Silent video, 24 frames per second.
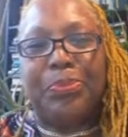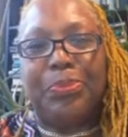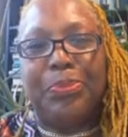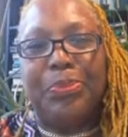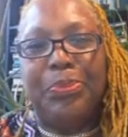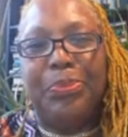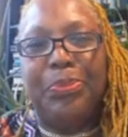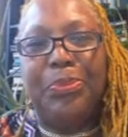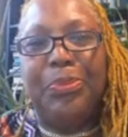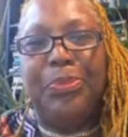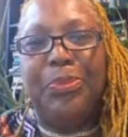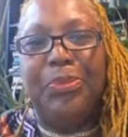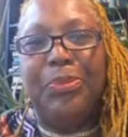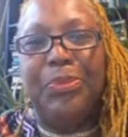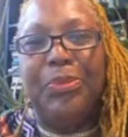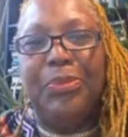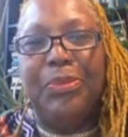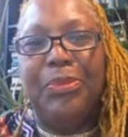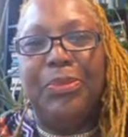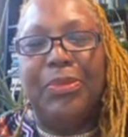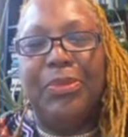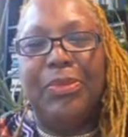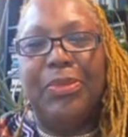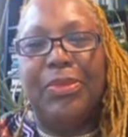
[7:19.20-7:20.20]

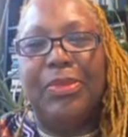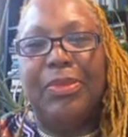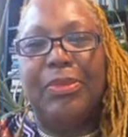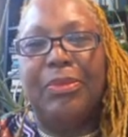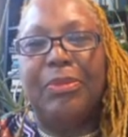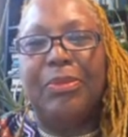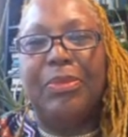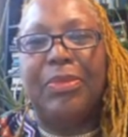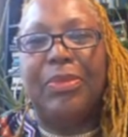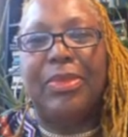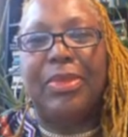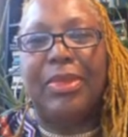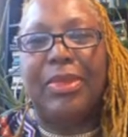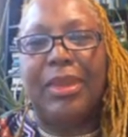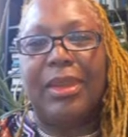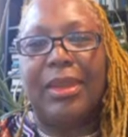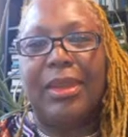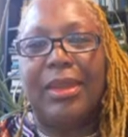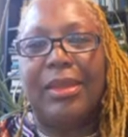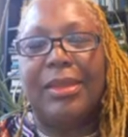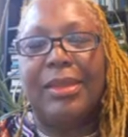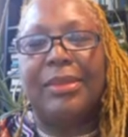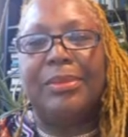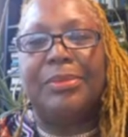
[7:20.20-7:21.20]
Amen.
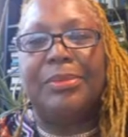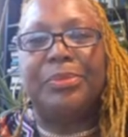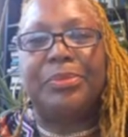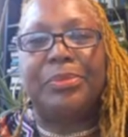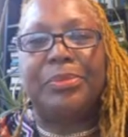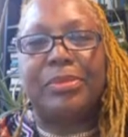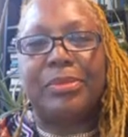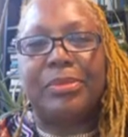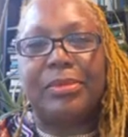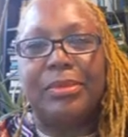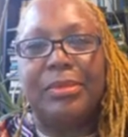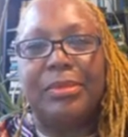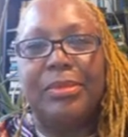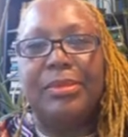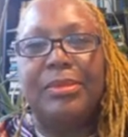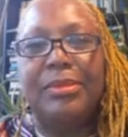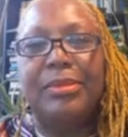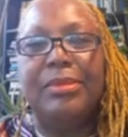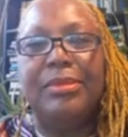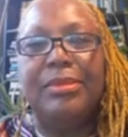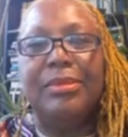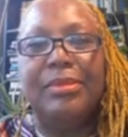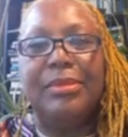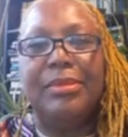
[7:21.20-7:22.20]
Amen. You said a
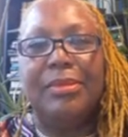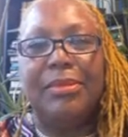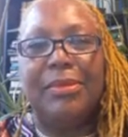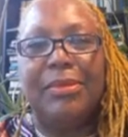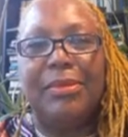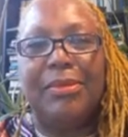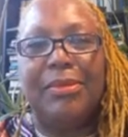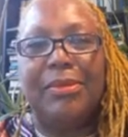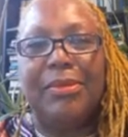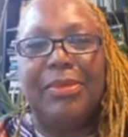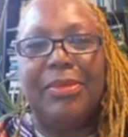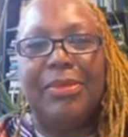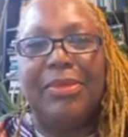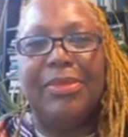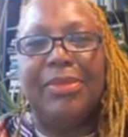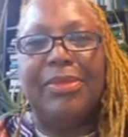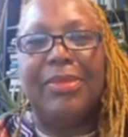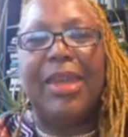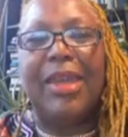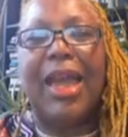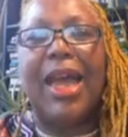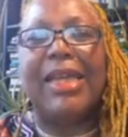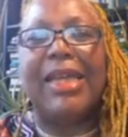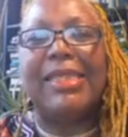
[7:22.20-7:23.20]
mouthful, but I'm
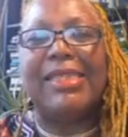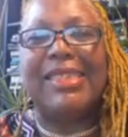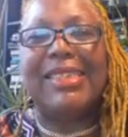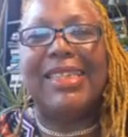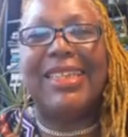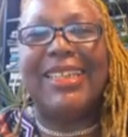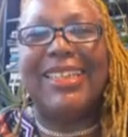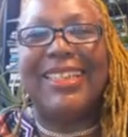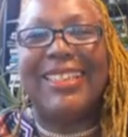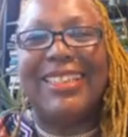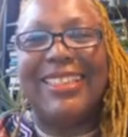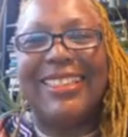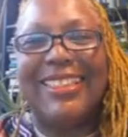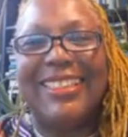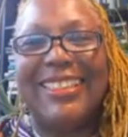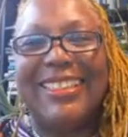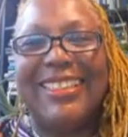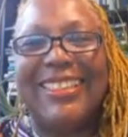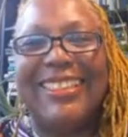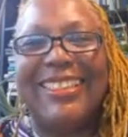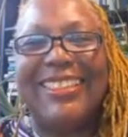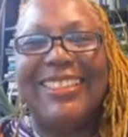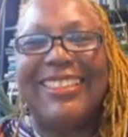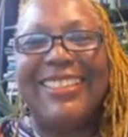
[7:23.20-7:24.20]
still I stuck on the
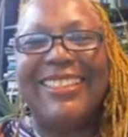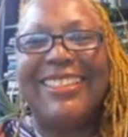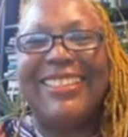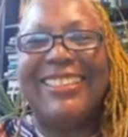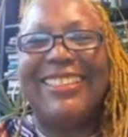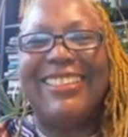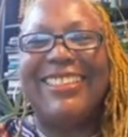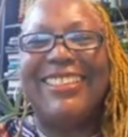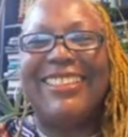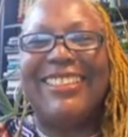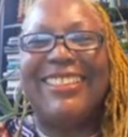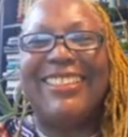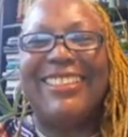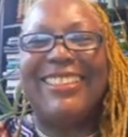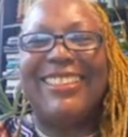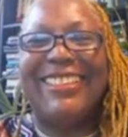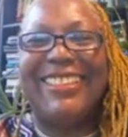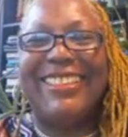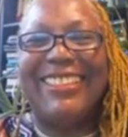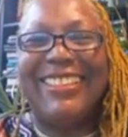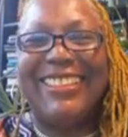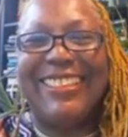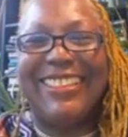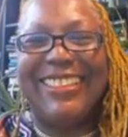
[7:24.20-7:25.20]
nurse for
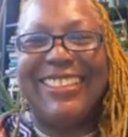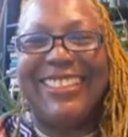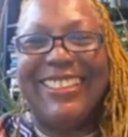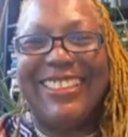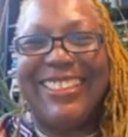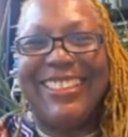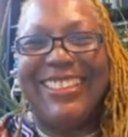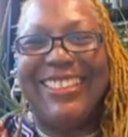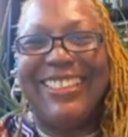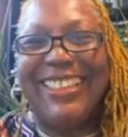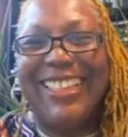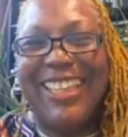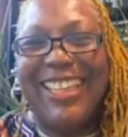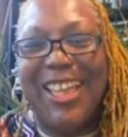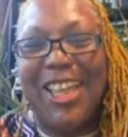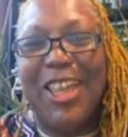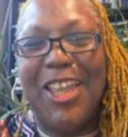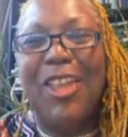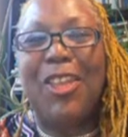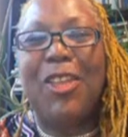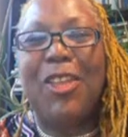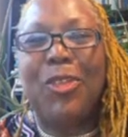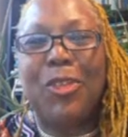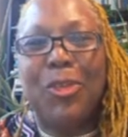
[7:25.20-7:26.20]
34 years.
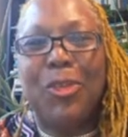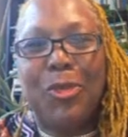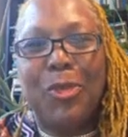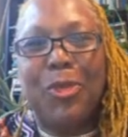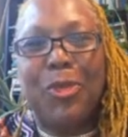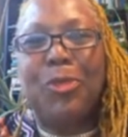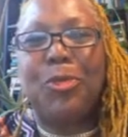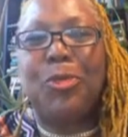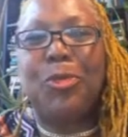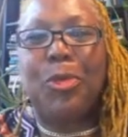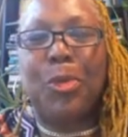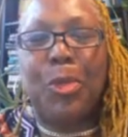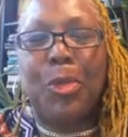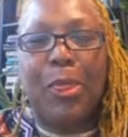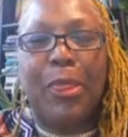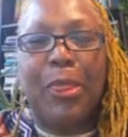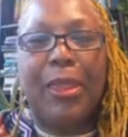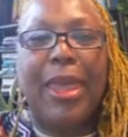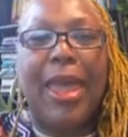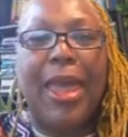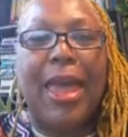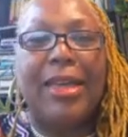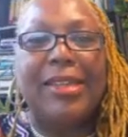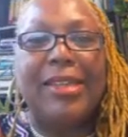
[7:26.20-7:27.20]
So thank you
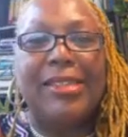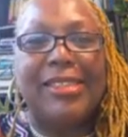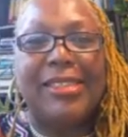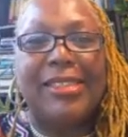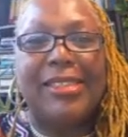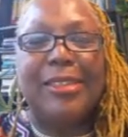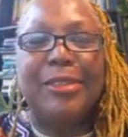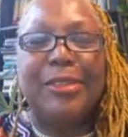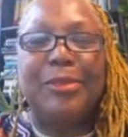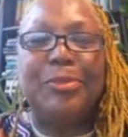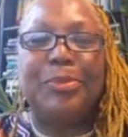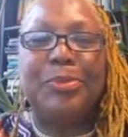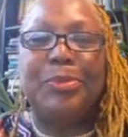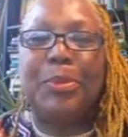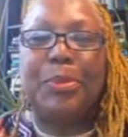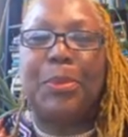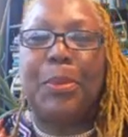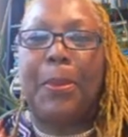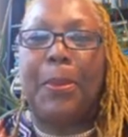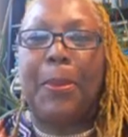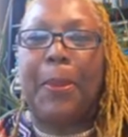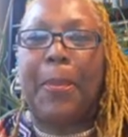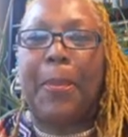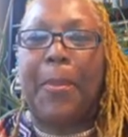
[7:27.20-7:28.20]
for yes.
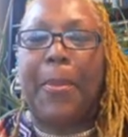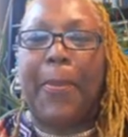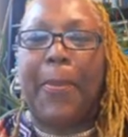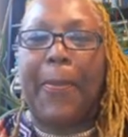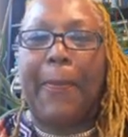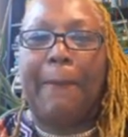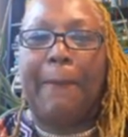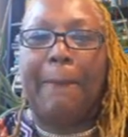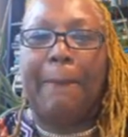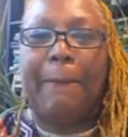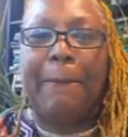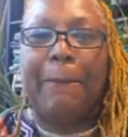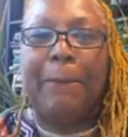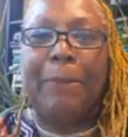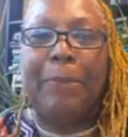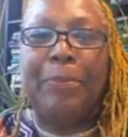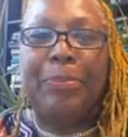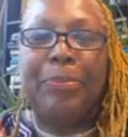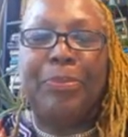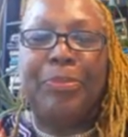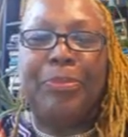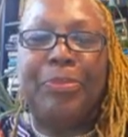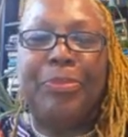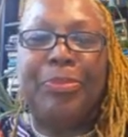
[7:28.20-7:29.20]
everything
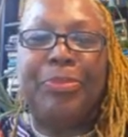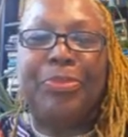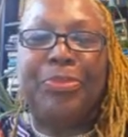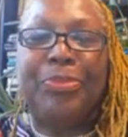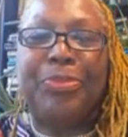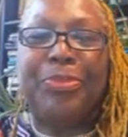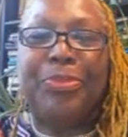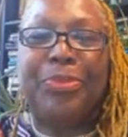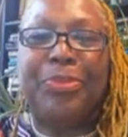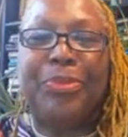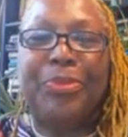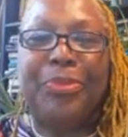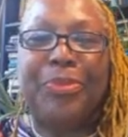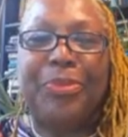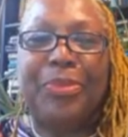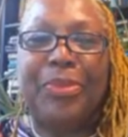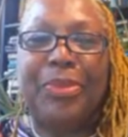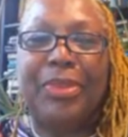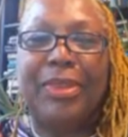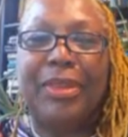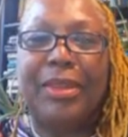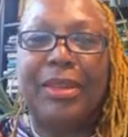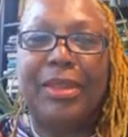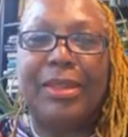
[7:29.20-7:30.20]
that you have
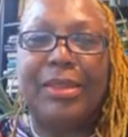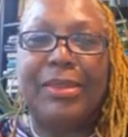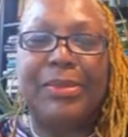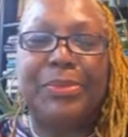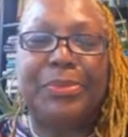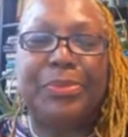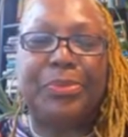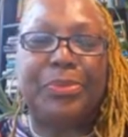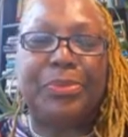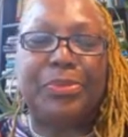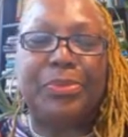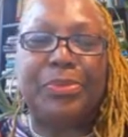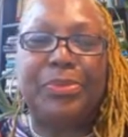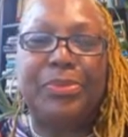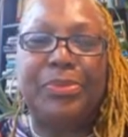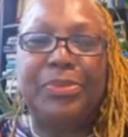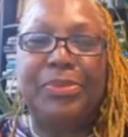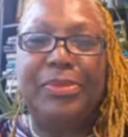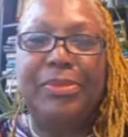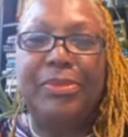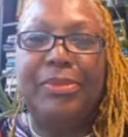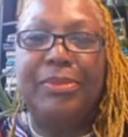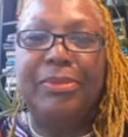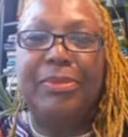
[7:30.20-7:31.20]
done. I know you've been
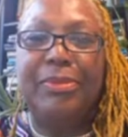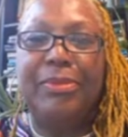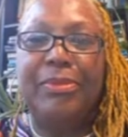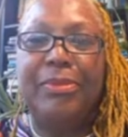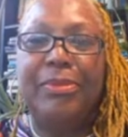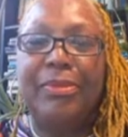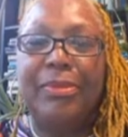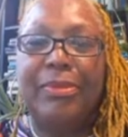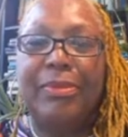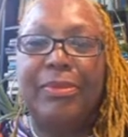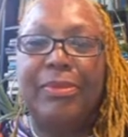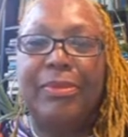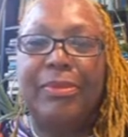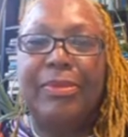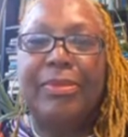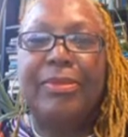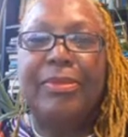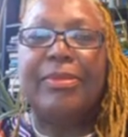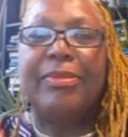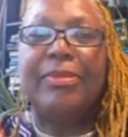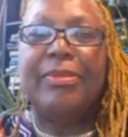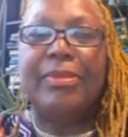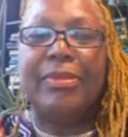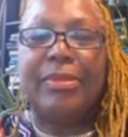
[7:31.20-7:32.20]
through a lot, especially with
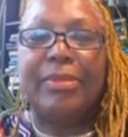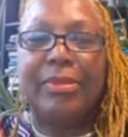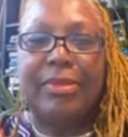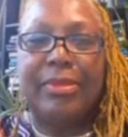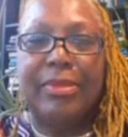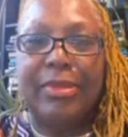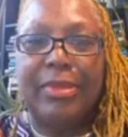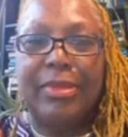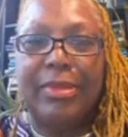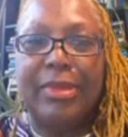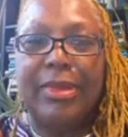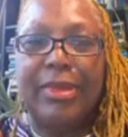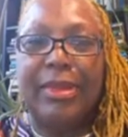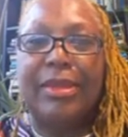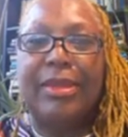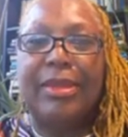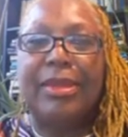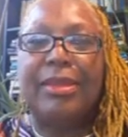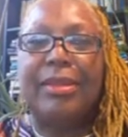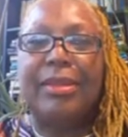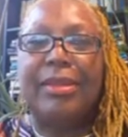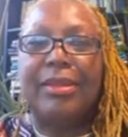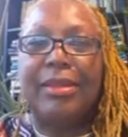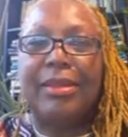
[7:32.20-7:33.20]
COVID, just, you
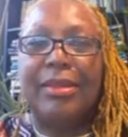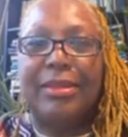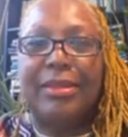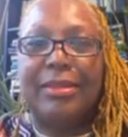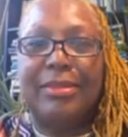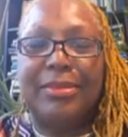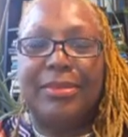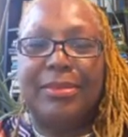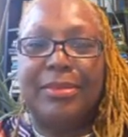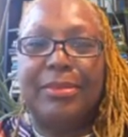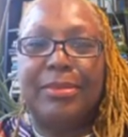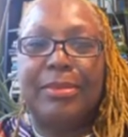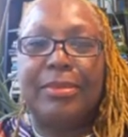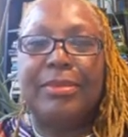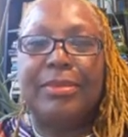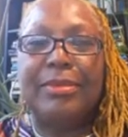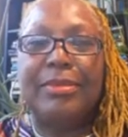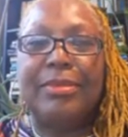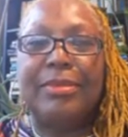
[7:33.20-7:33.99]
know, well,